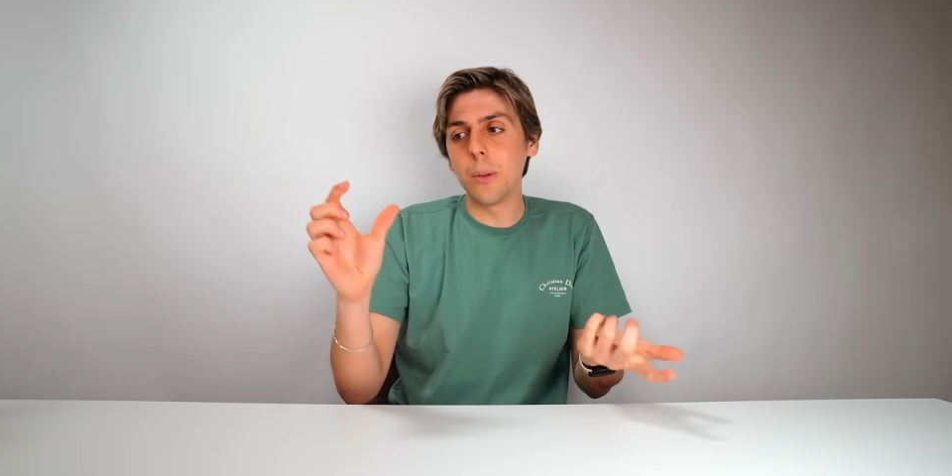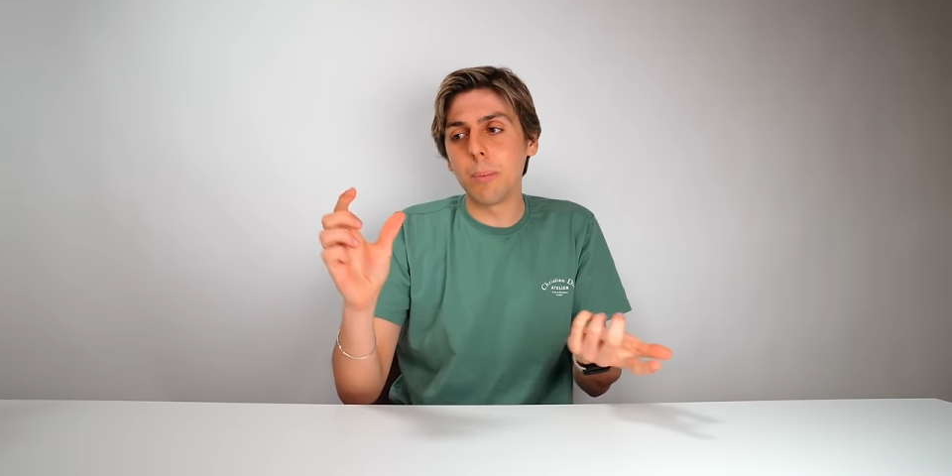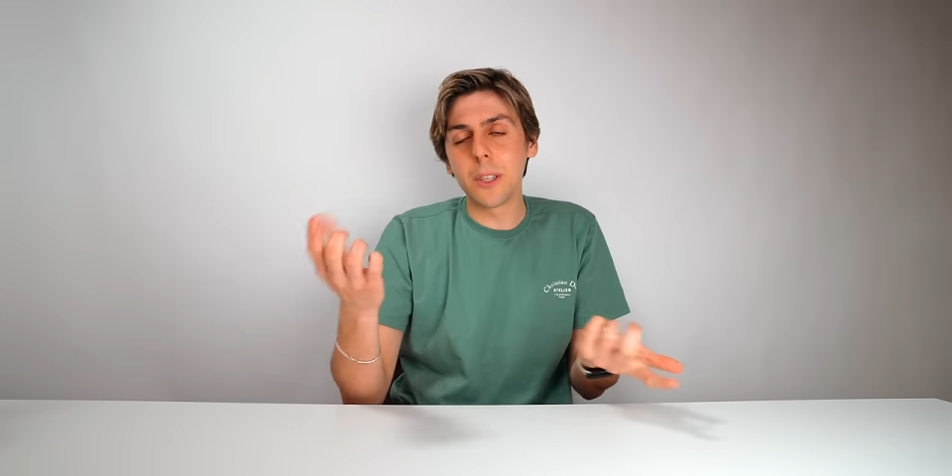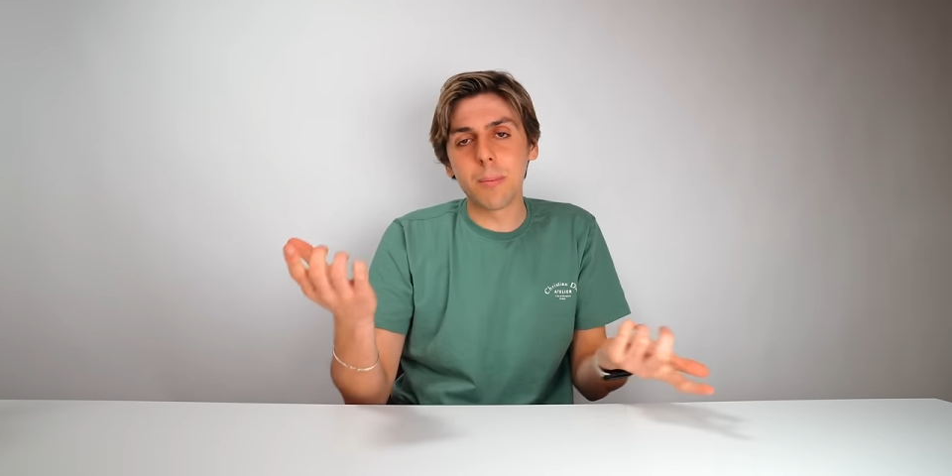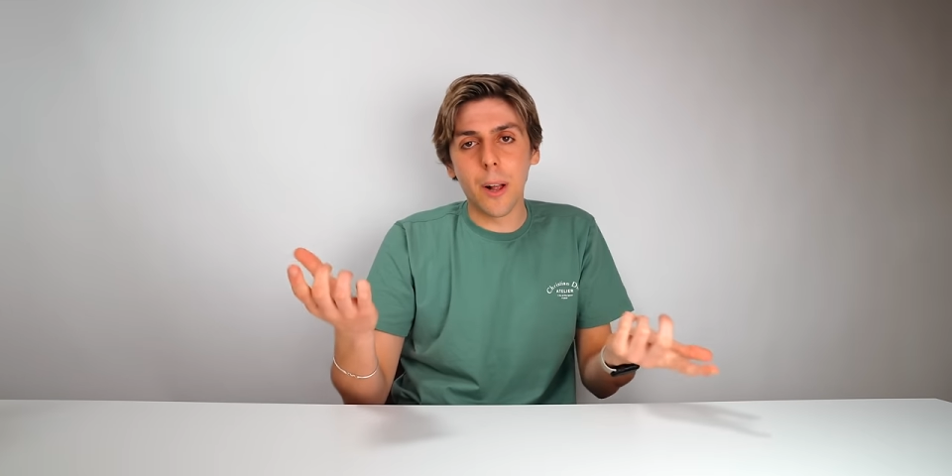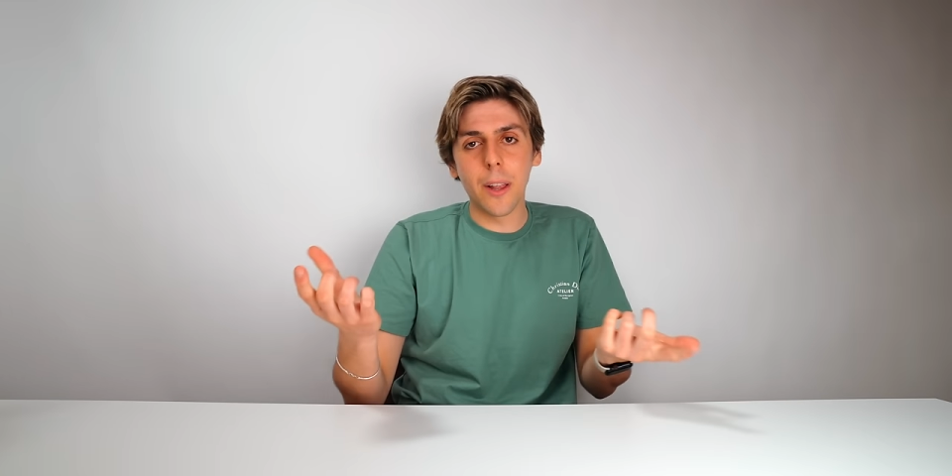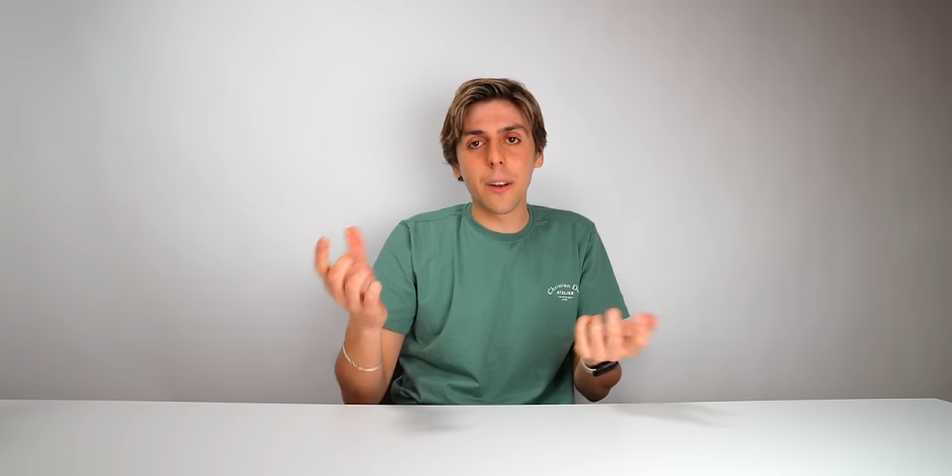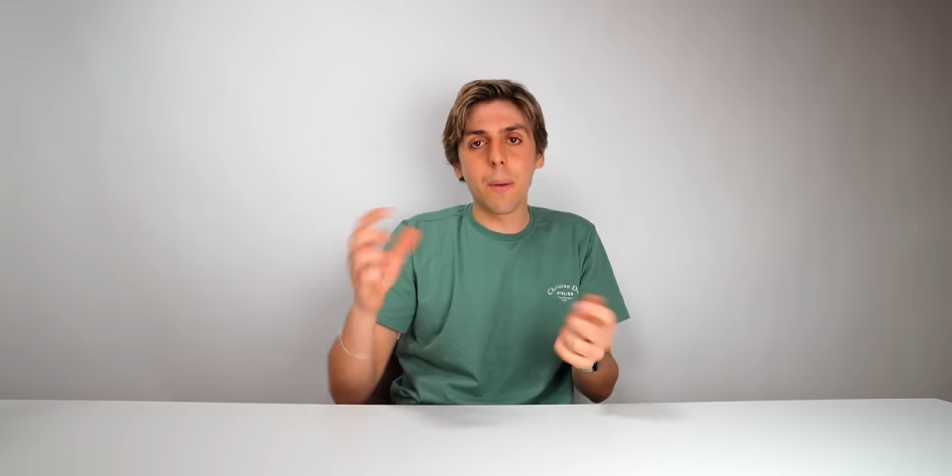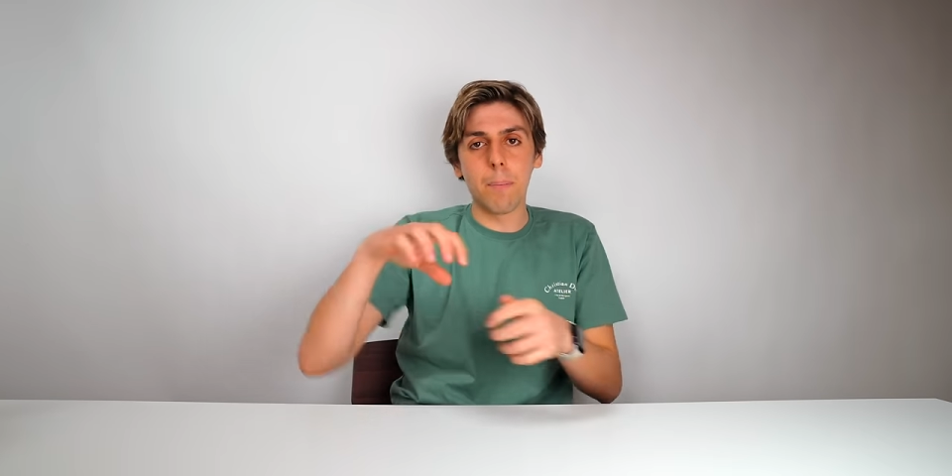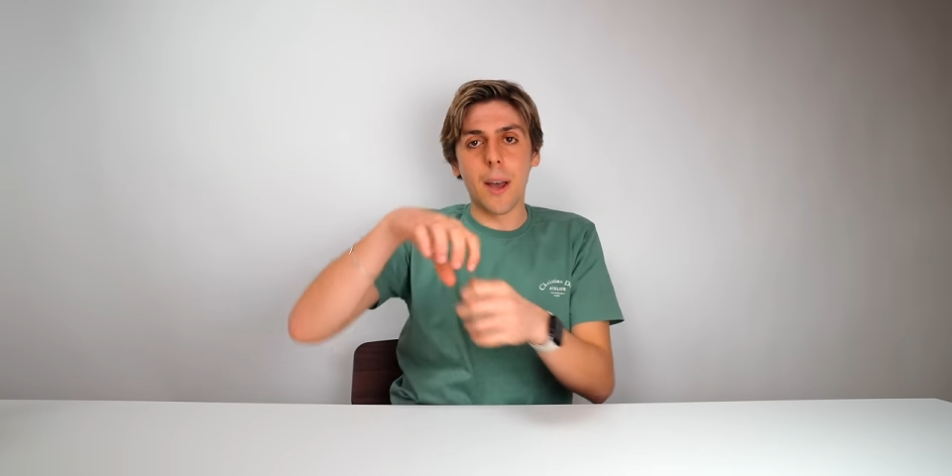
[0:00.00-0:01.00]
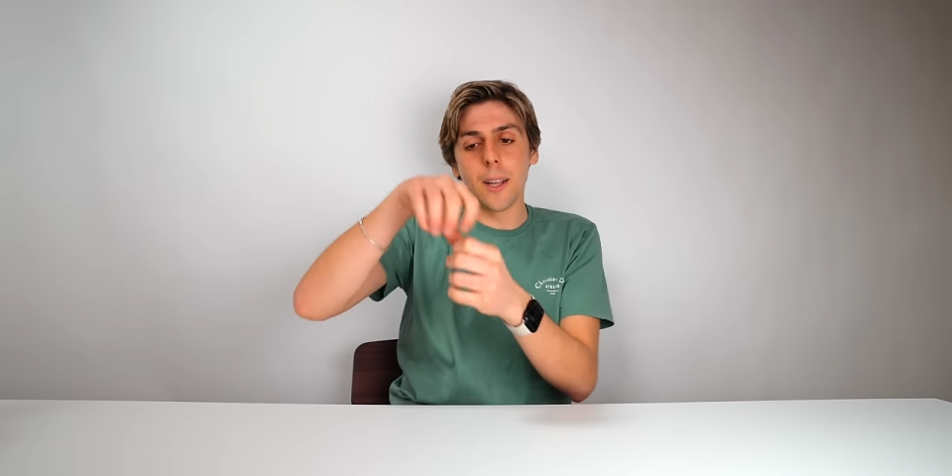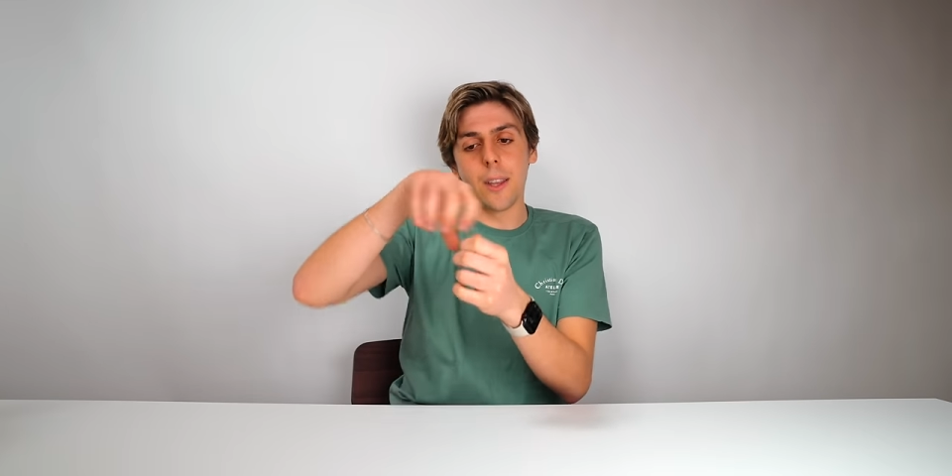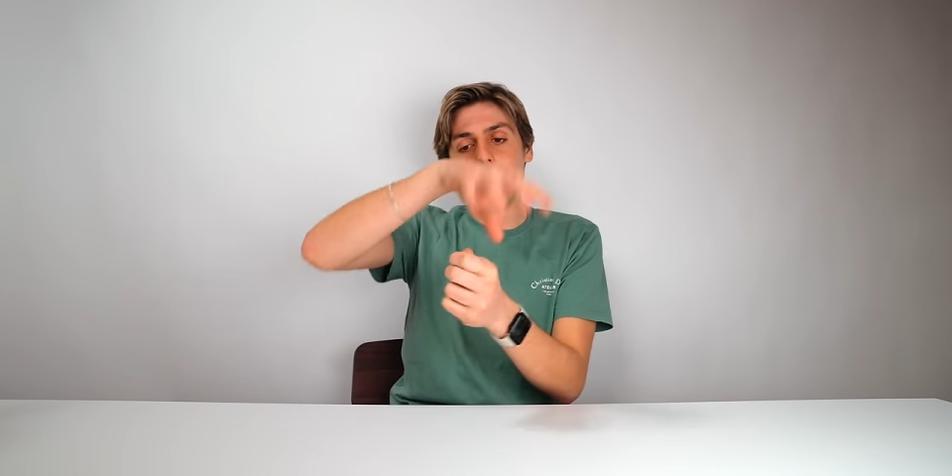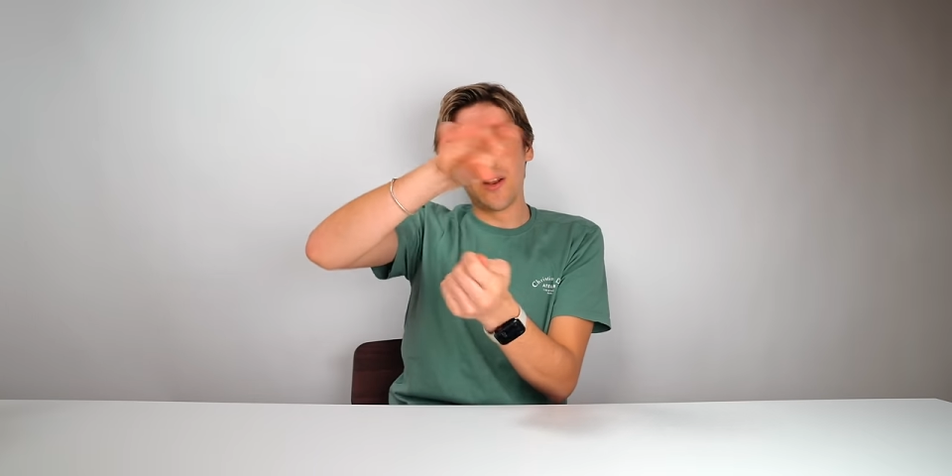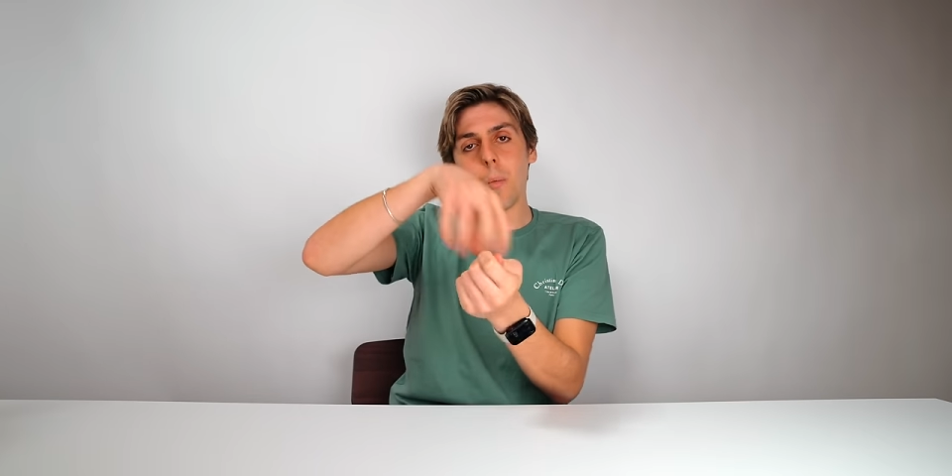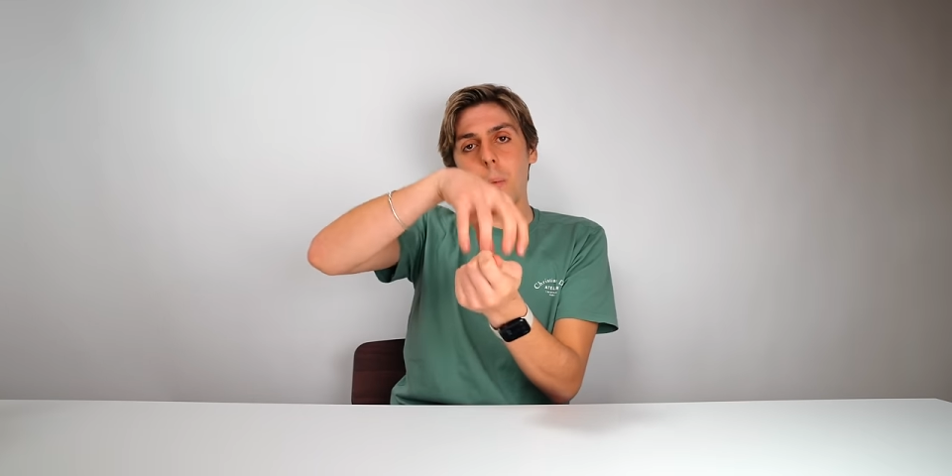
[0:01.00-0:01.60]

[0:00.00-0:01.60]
super small and compact that you can